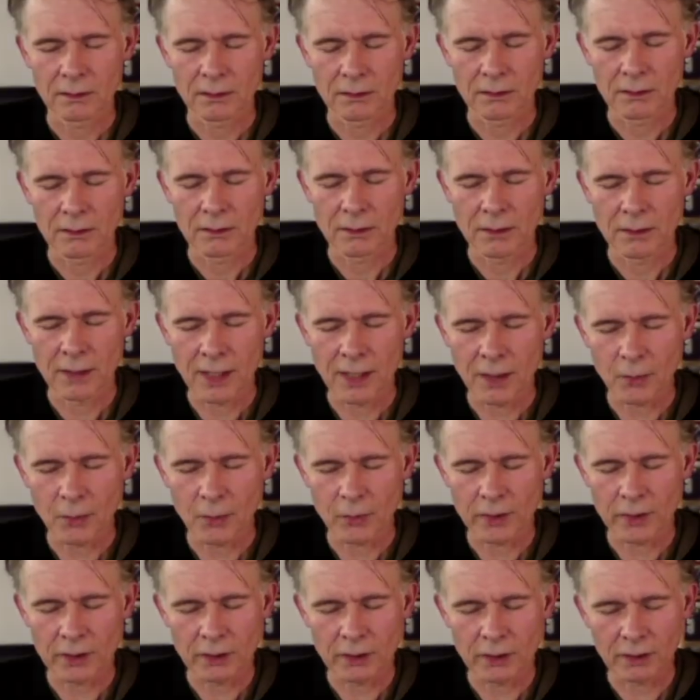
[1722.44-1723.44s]
Now
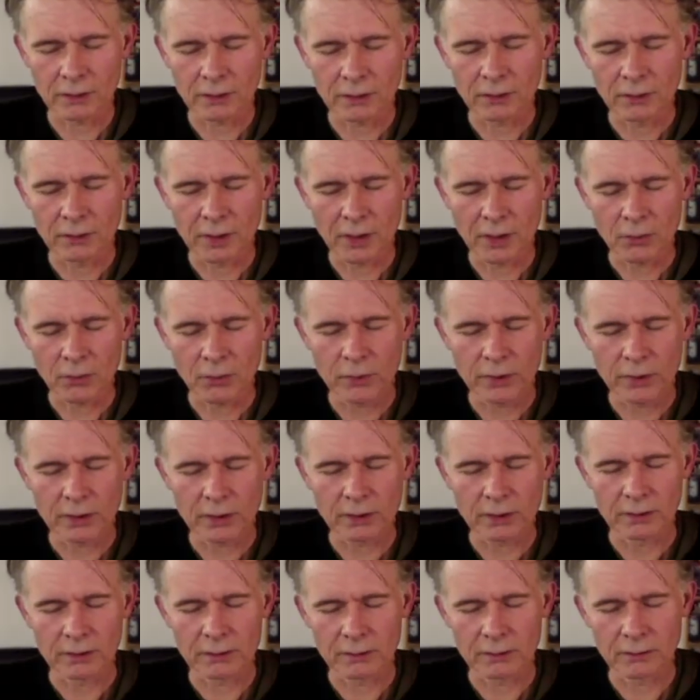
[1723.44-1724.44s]
we
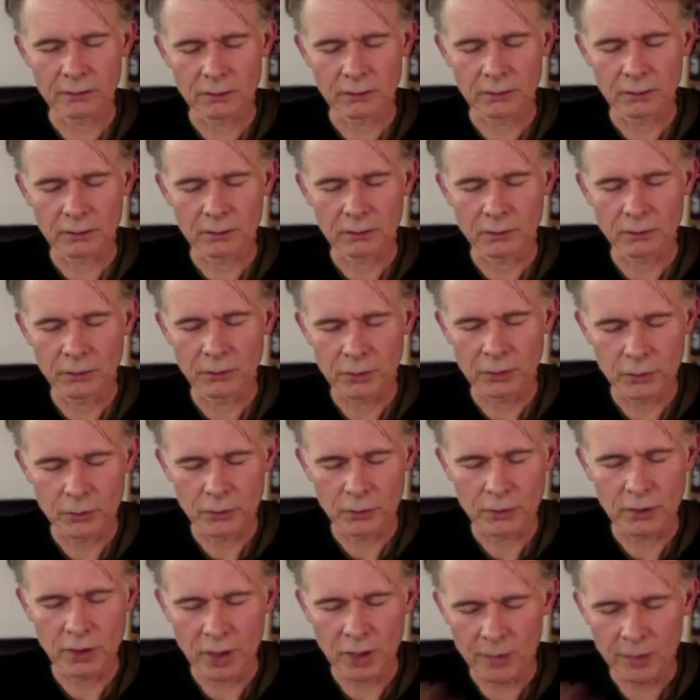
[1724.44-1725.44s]

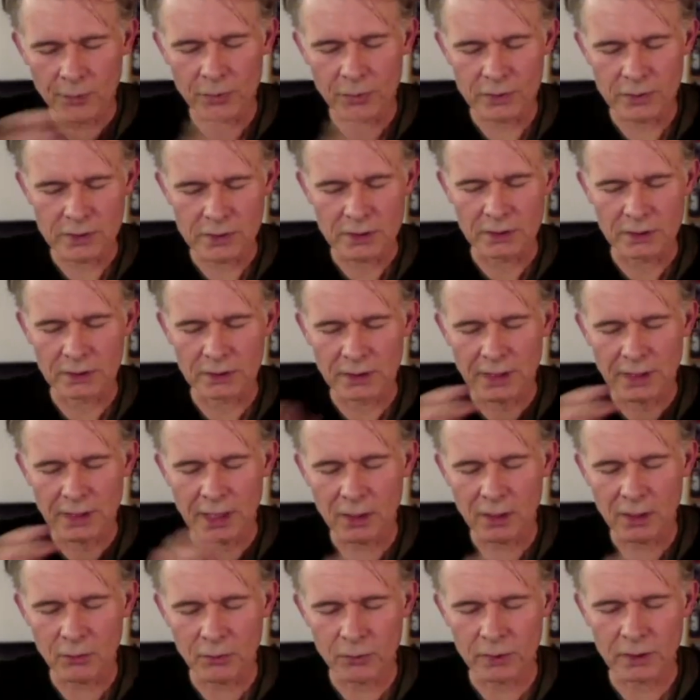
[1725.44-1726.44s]
do the opposite.
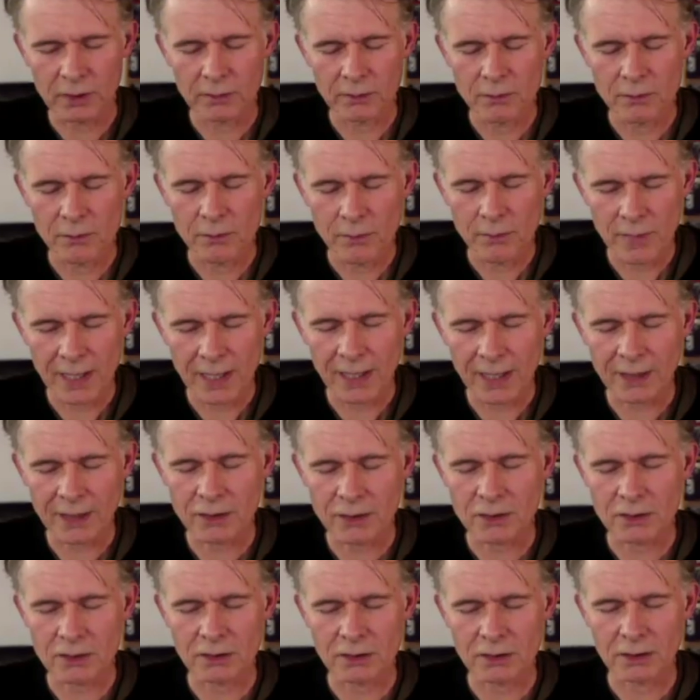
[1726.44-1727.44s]
Now we
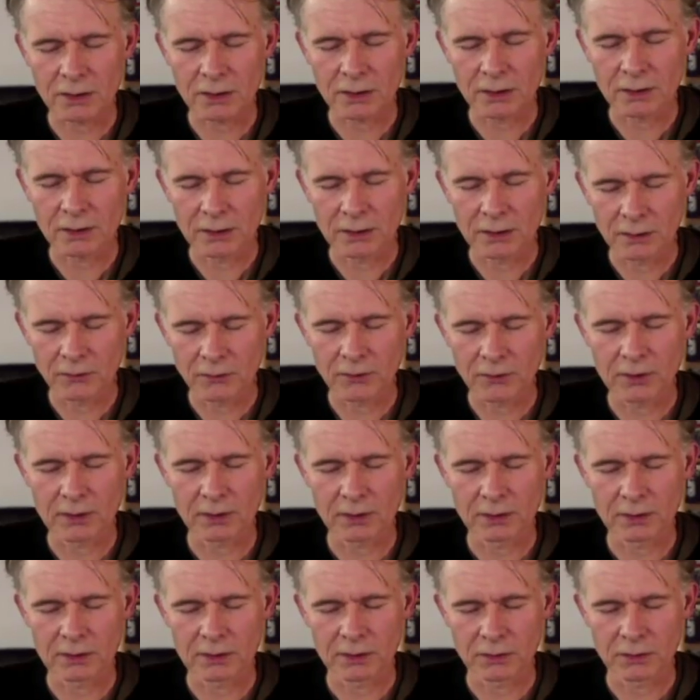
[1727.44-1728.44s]
imagine a
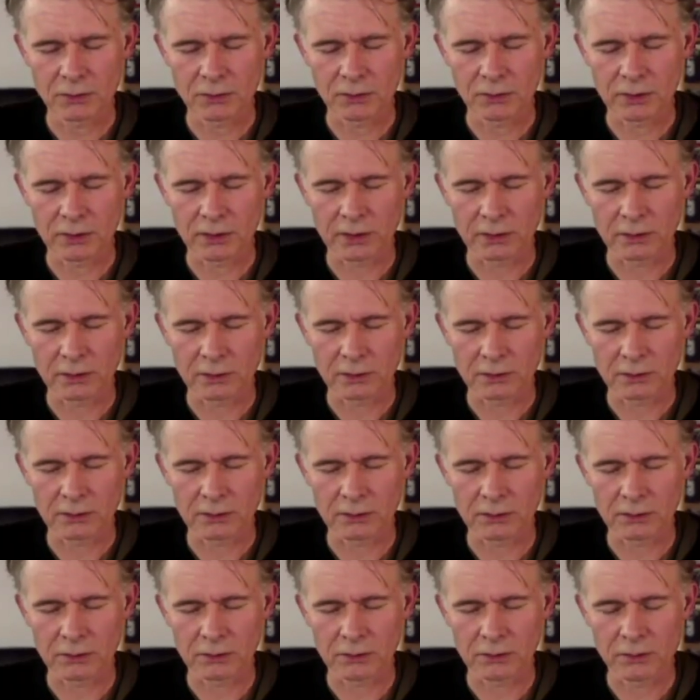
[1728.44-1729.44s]
difficult
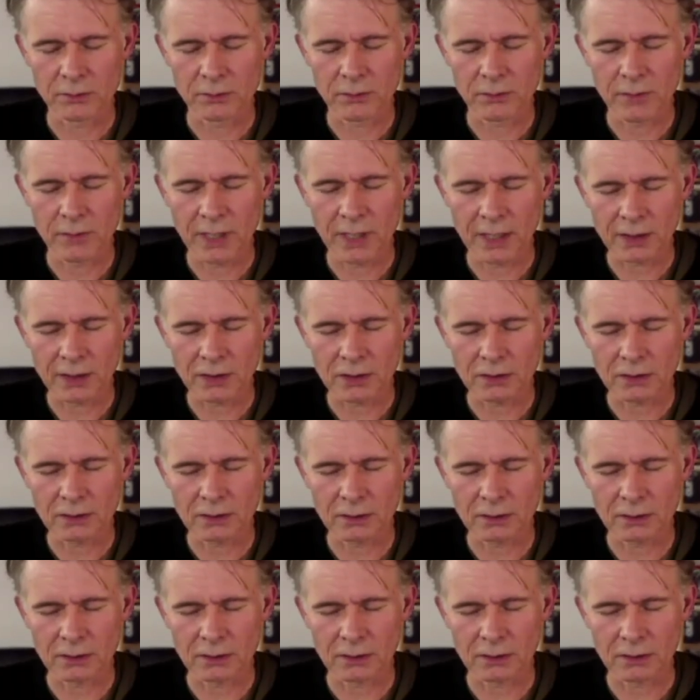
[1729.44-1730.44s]
situation. You
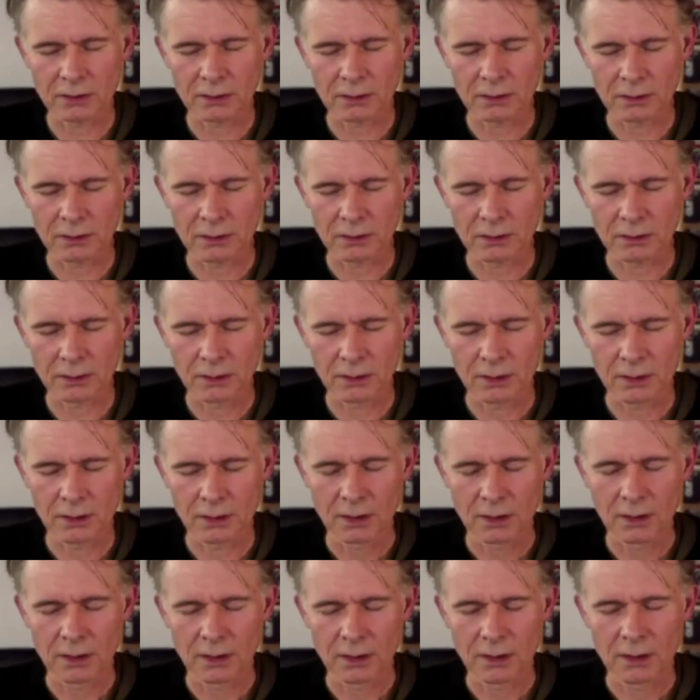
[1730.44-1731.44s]
imagine
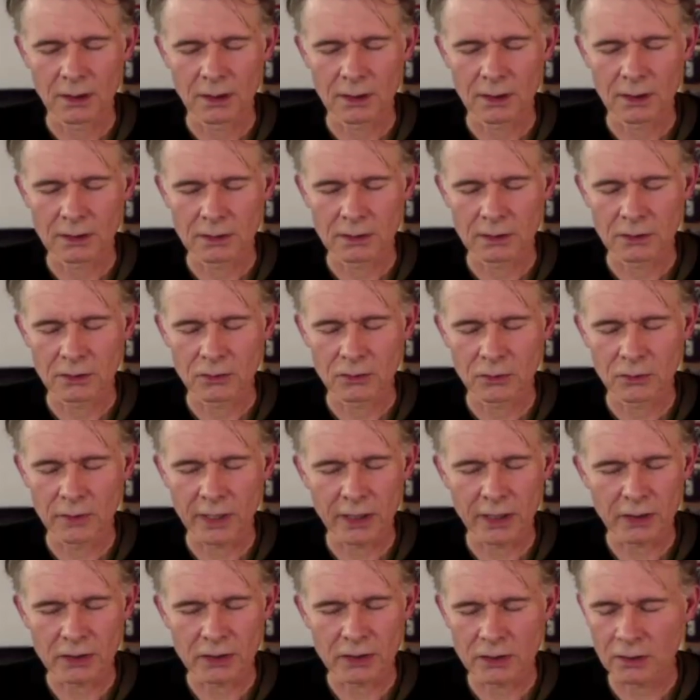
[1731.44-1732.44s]
a
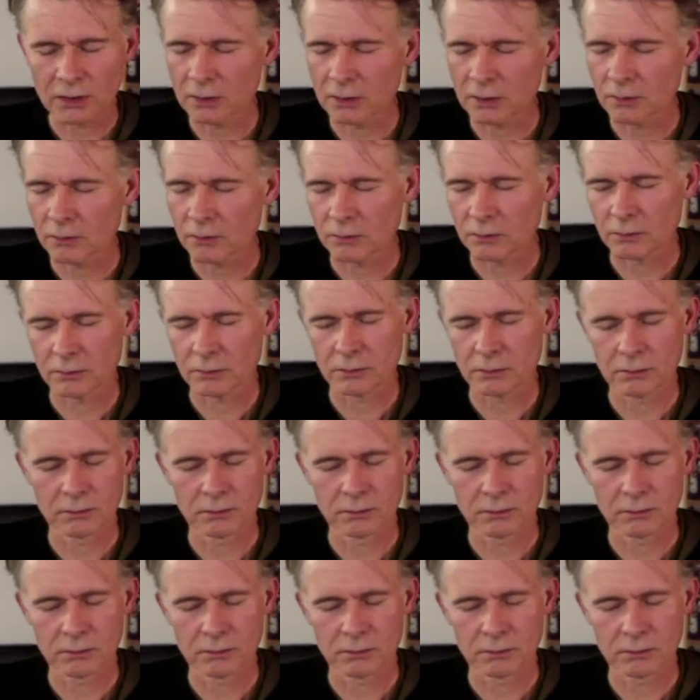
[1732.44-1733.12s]
situation